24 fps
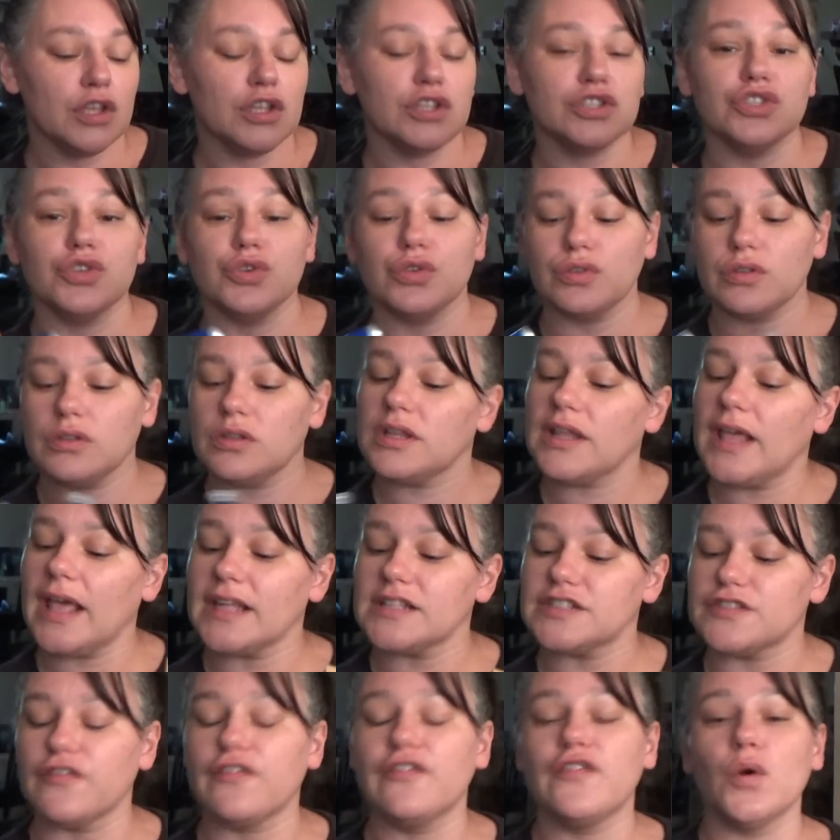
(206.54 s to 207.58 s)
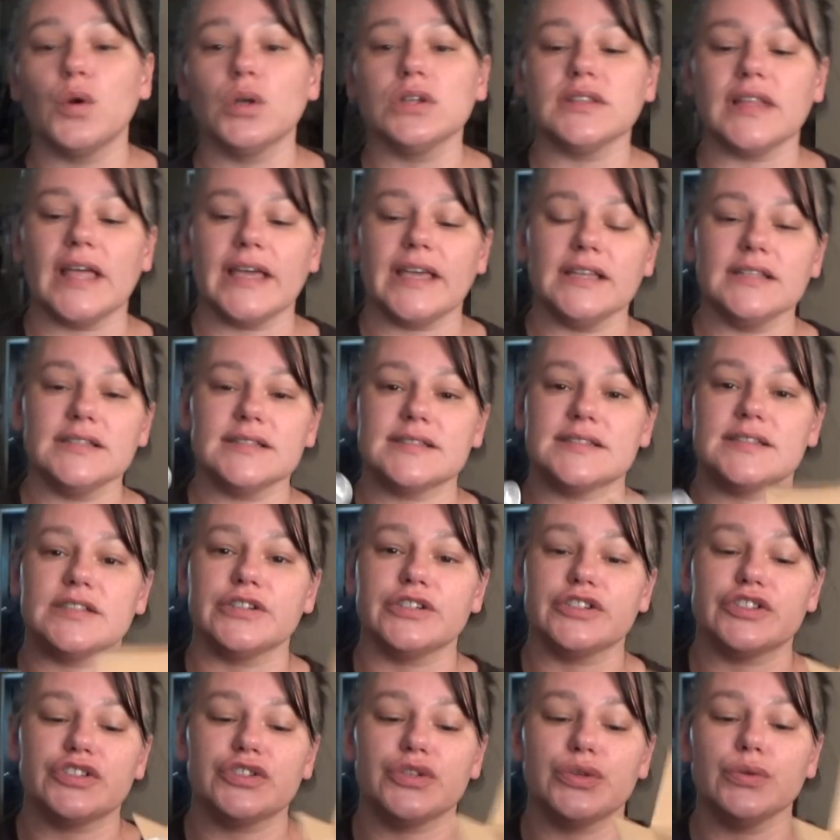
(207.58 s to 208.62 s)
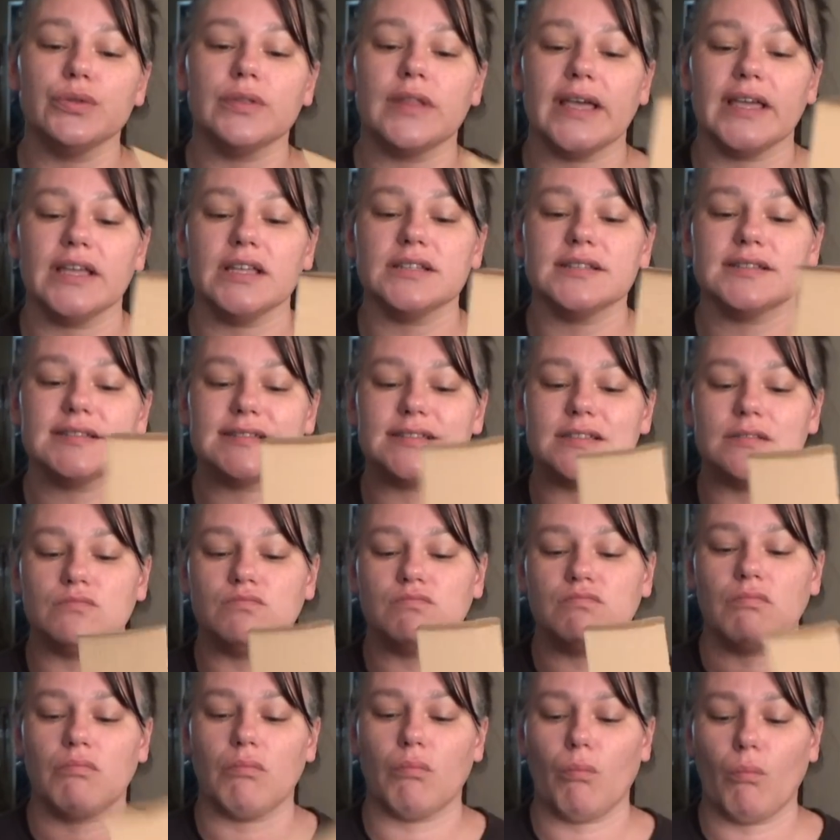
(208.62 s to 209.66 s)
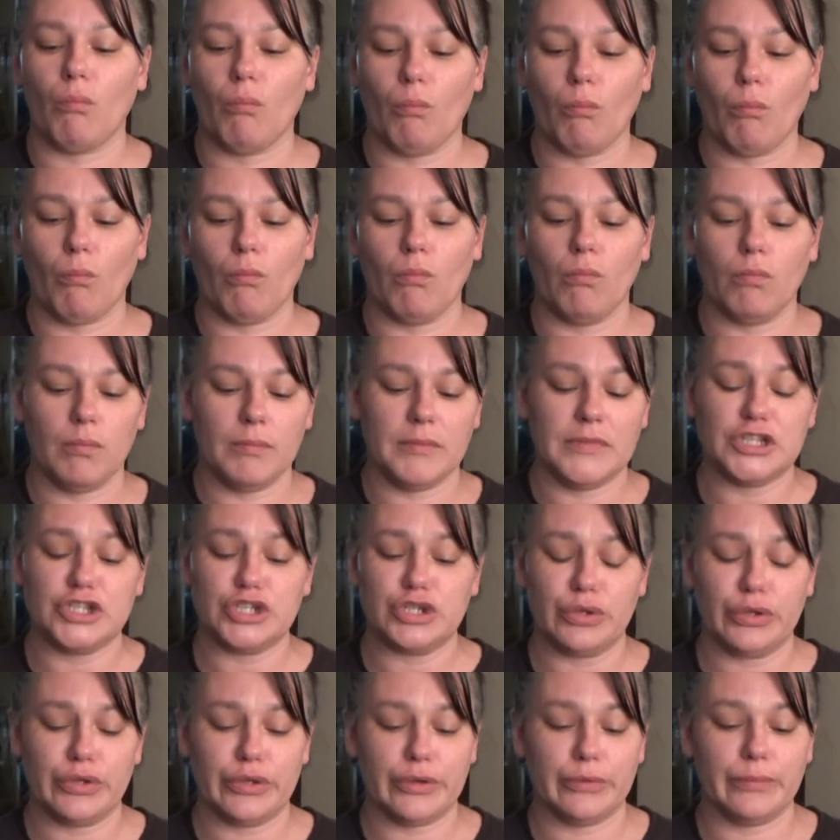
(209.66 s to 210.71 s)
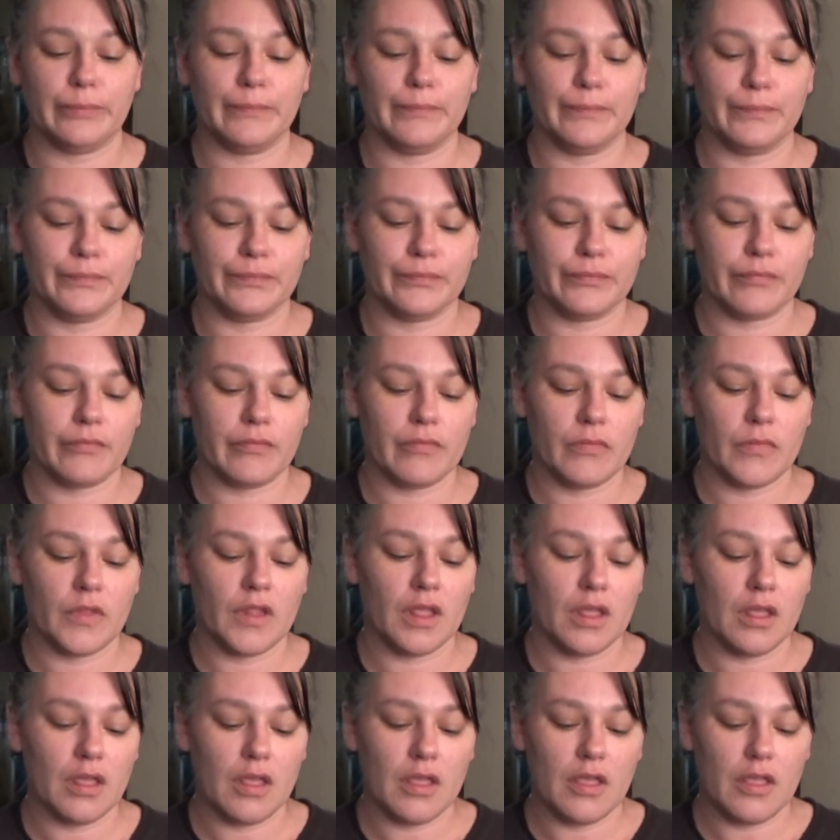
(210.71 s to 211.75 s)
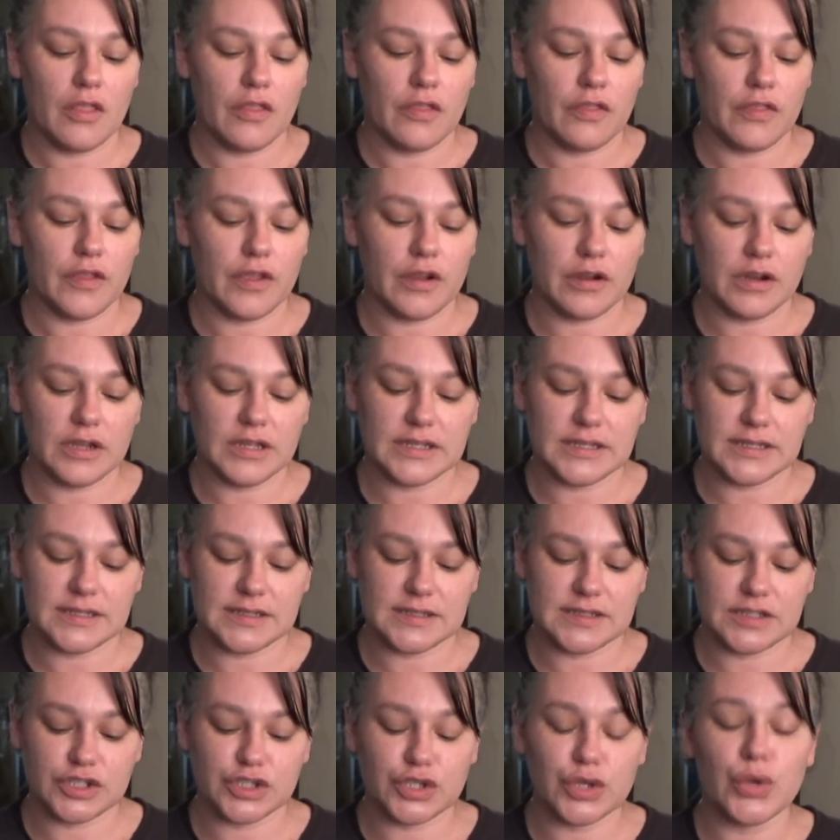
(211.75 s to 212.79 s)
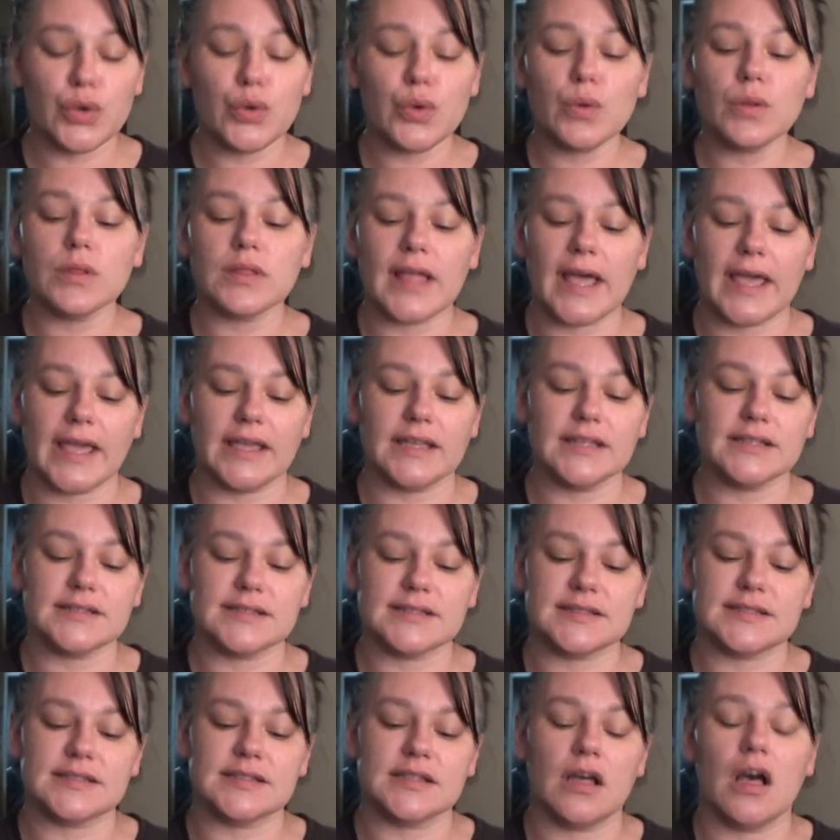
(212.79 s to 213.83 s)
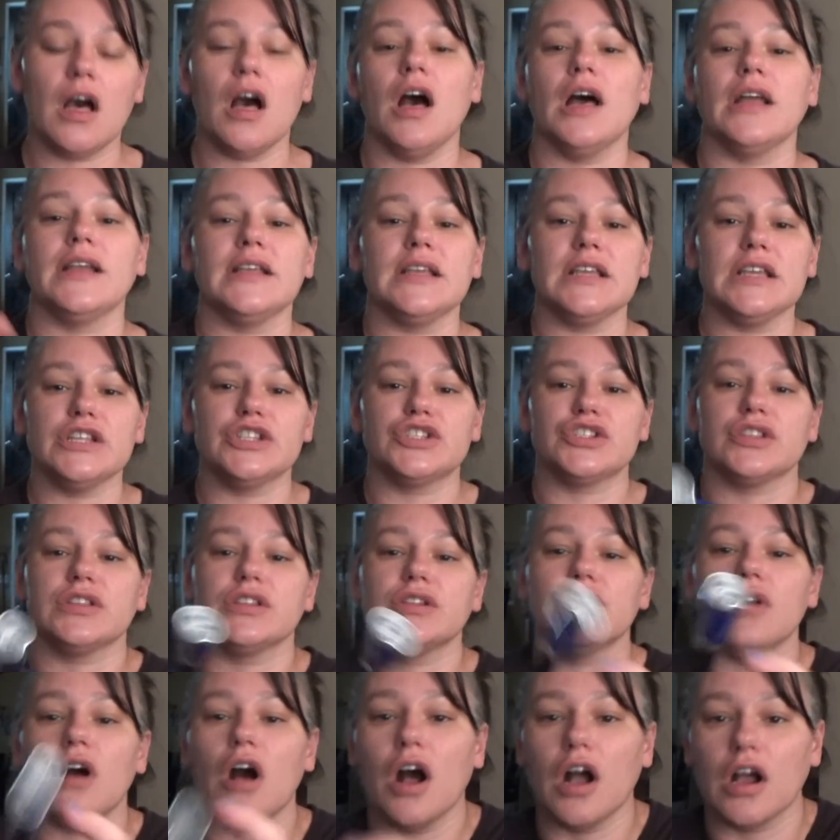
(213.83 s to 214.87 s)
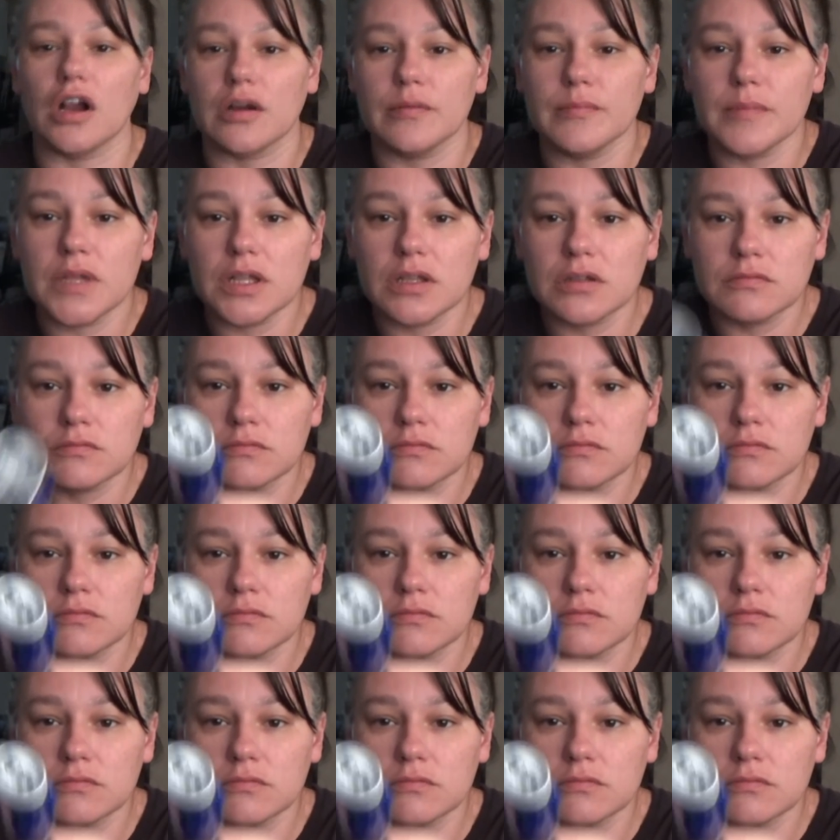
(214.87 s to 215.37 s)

It has 4 lights. There's 2 lights. Let me show you. There is 2 lights on each little arm.